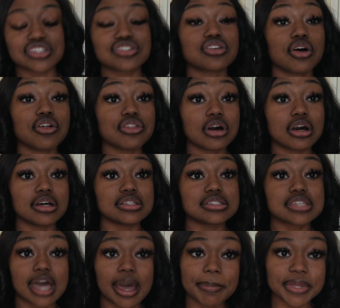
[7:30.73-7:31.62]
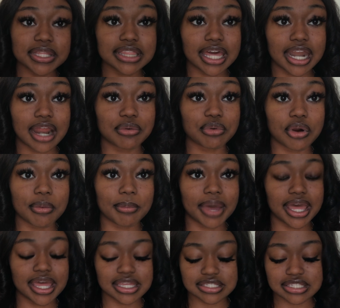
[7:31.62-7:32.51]
So the topic that I wrote
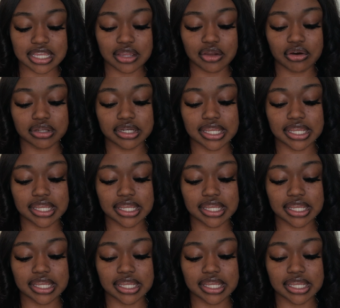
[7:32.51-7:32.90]
my essay on